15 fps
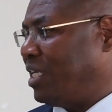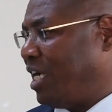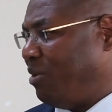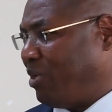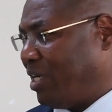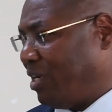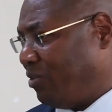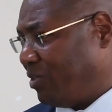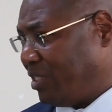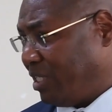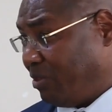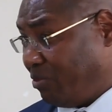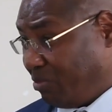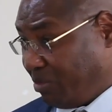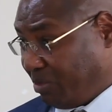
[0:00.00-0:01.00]
coming out,
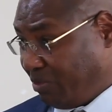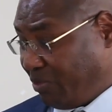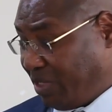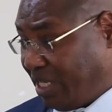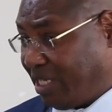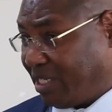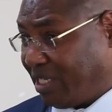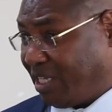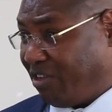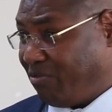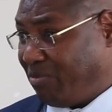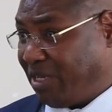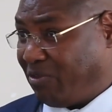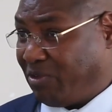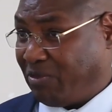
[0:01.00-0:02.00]
and we as a
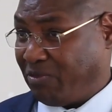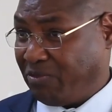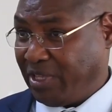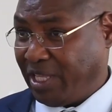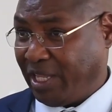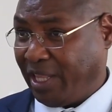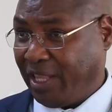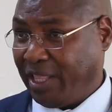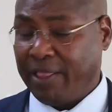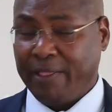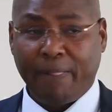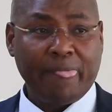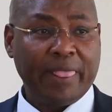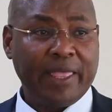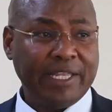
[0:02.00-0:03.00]
government, we feel
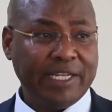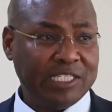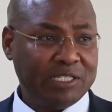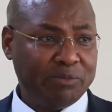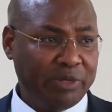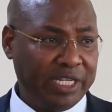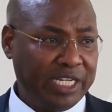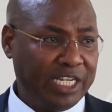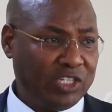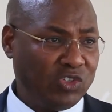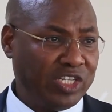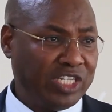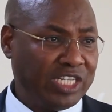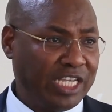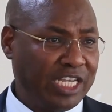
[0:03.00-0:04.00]
it is better to
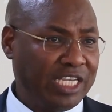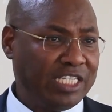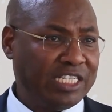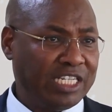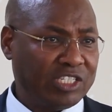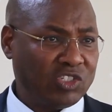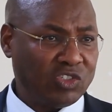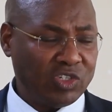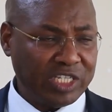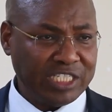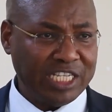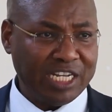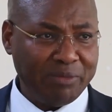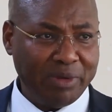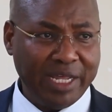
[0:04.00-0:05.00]
engage in a
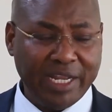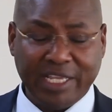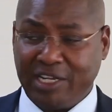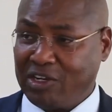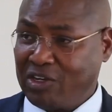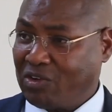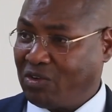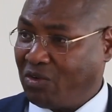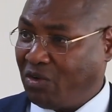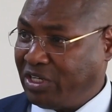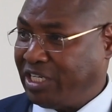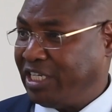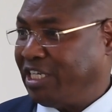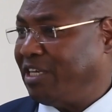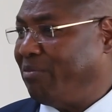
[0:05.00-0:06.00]
structured manner, in a
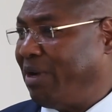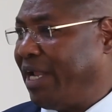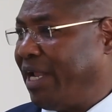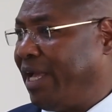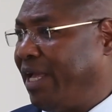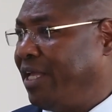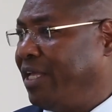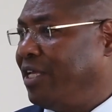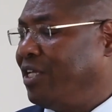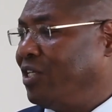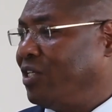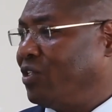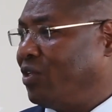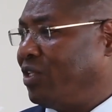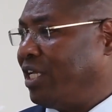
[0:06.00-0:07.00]
coordinated manner,
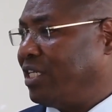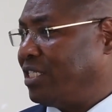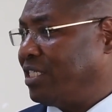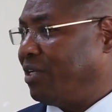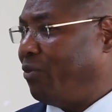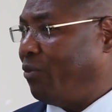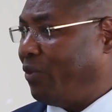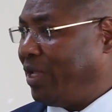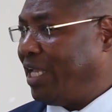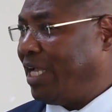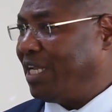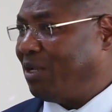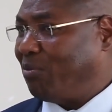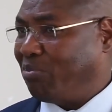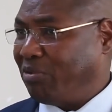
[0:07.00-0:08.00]
so that we
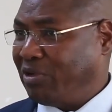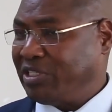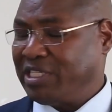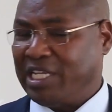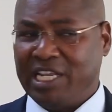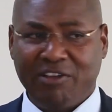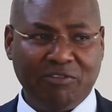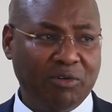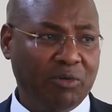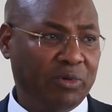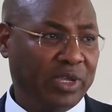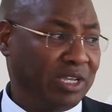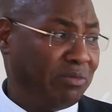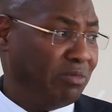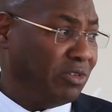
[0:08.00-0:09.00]
at the policy level,
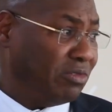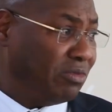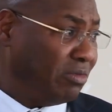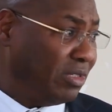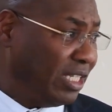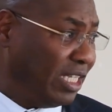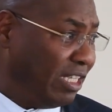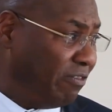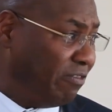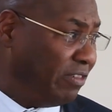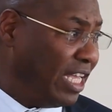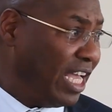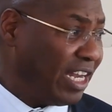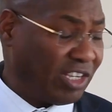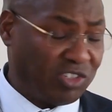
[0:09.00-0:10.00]
we are able to give
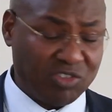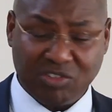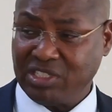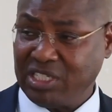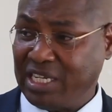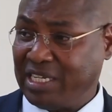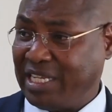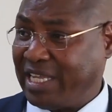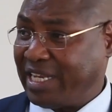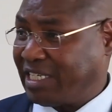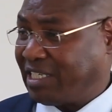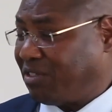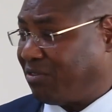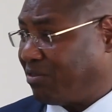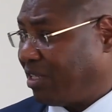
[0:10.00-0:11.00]
directions and
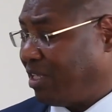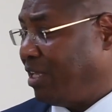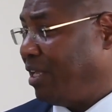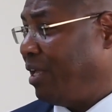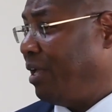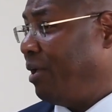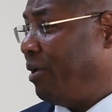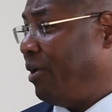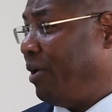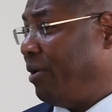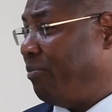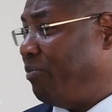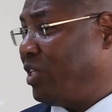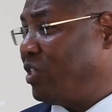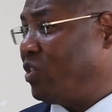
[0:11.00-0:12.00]
directives
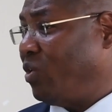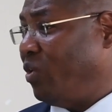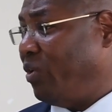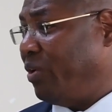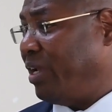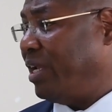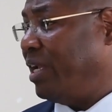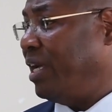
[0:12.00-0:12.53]
based on